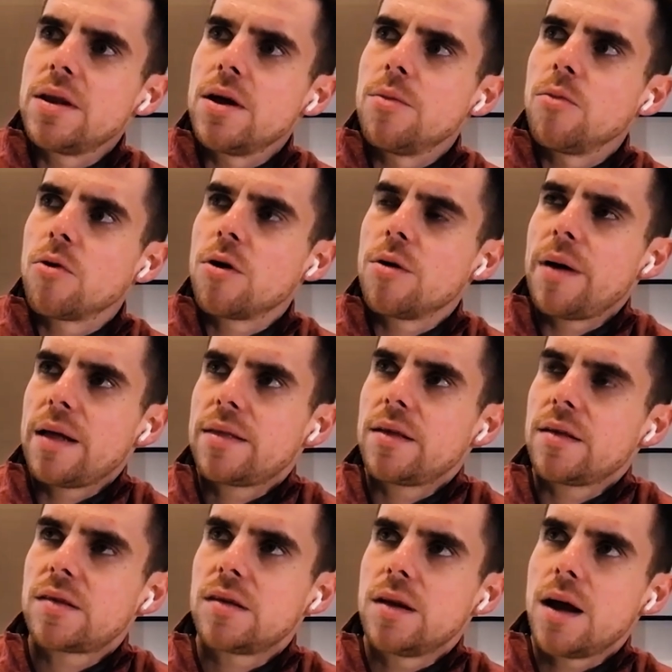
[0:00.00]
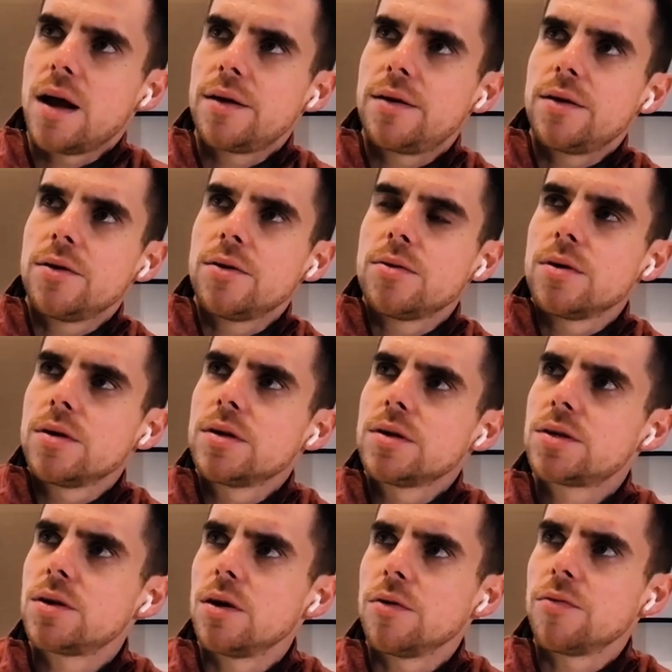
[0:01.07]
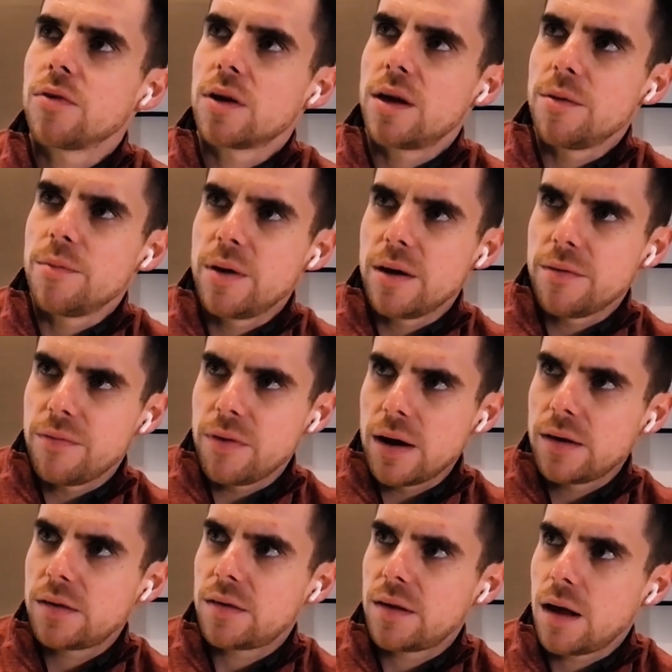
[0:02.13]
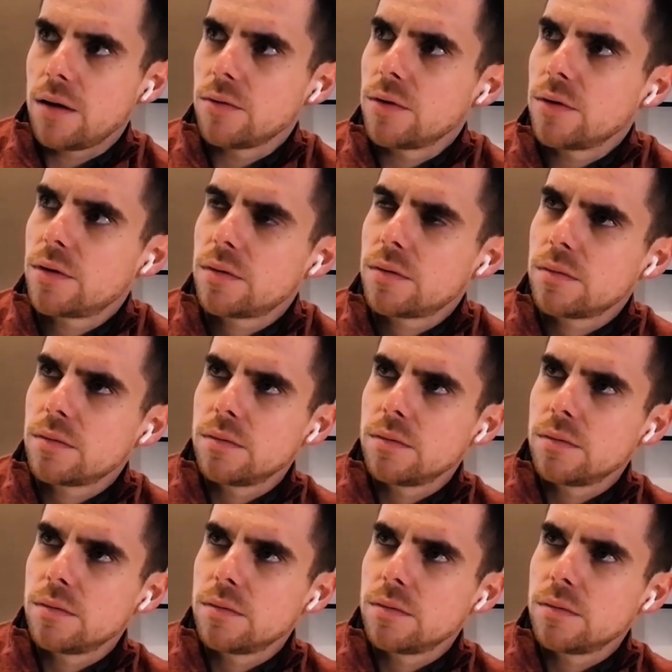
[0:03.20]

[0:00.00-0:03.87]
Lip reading: know more about this than I do, so forgive me if I sound